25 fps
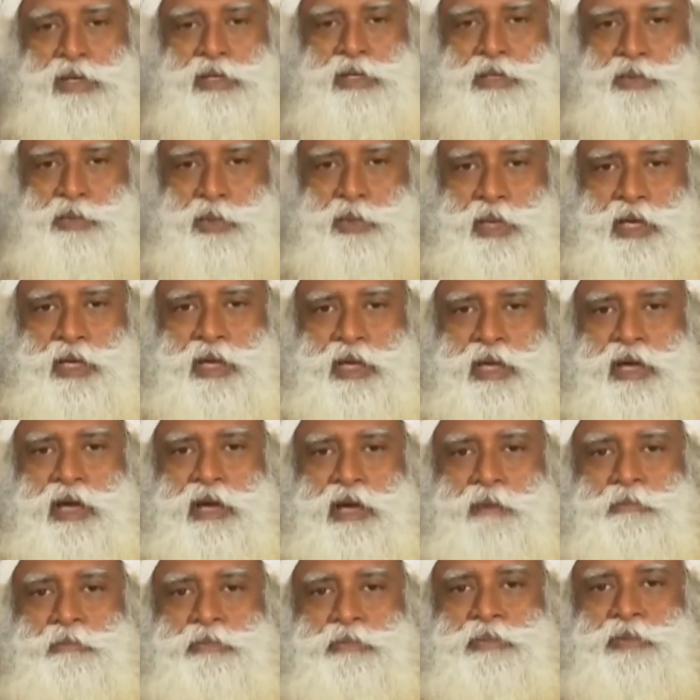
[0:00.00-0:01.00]
is waking
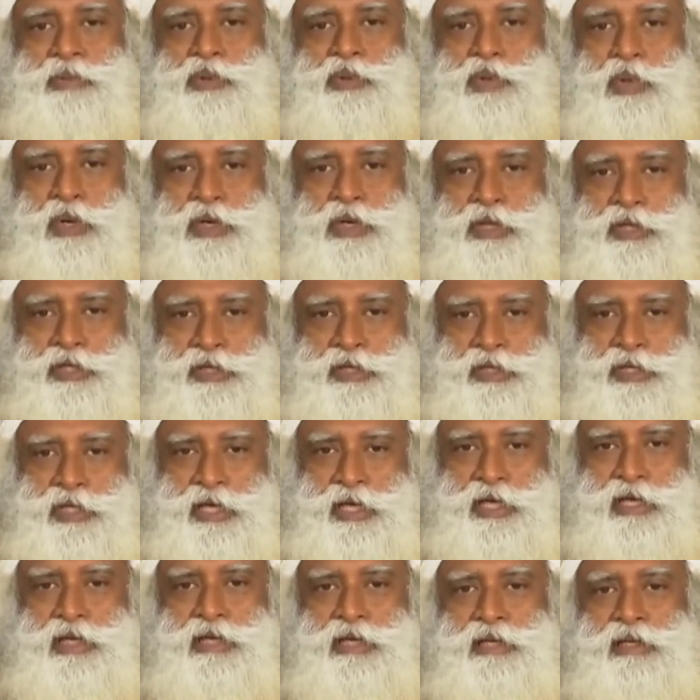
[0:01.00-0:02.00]
up to
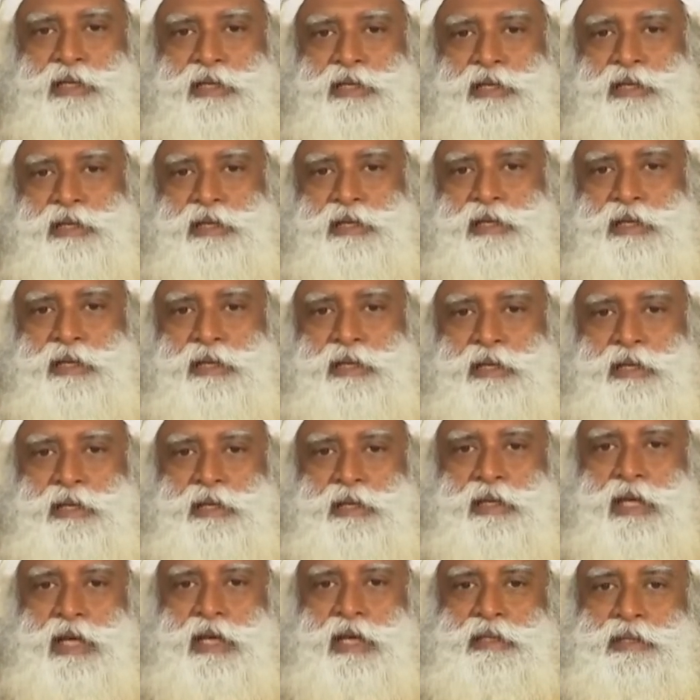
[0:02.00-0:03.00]
understand
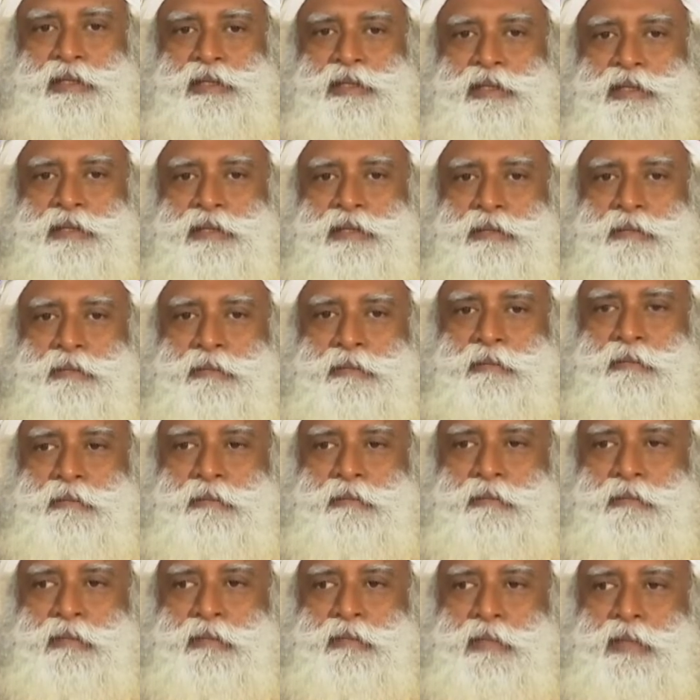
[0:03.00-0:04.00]
that
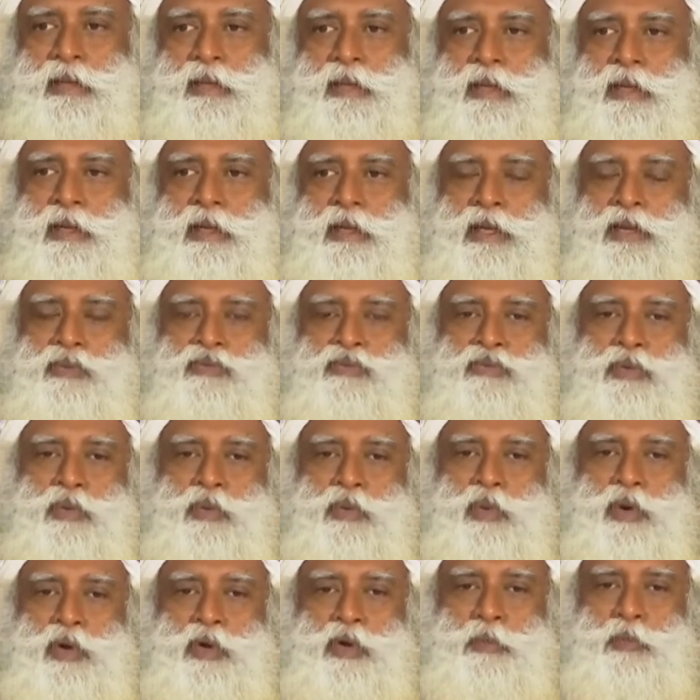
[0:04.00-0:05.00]
if we
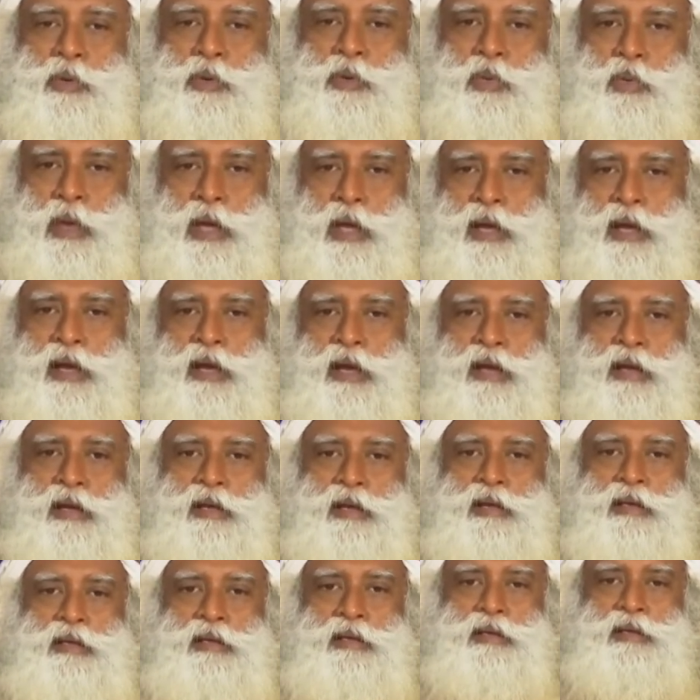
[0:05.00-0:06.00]
want to be well,
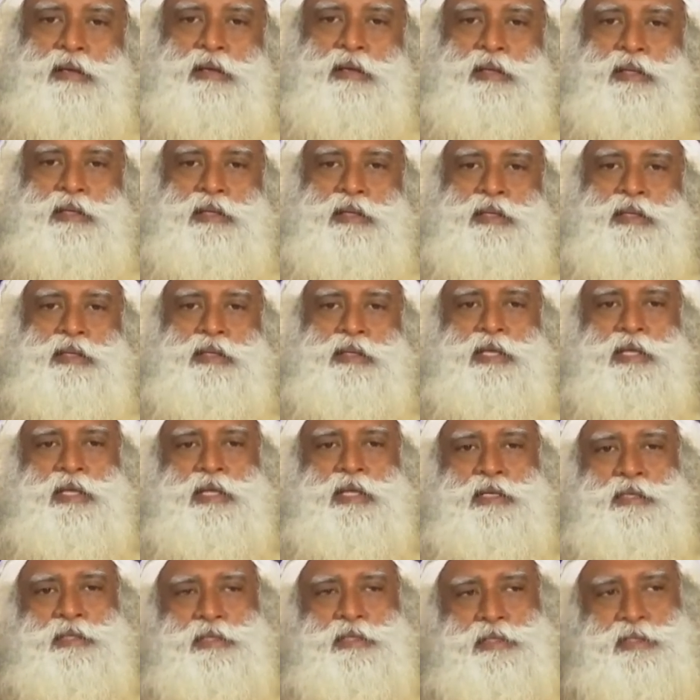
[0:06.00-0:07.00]

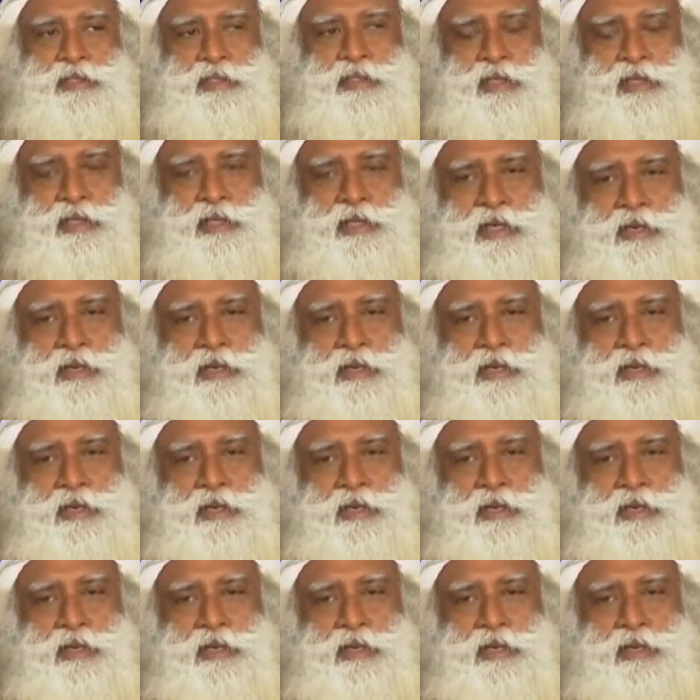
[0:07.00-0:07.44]
there is a certain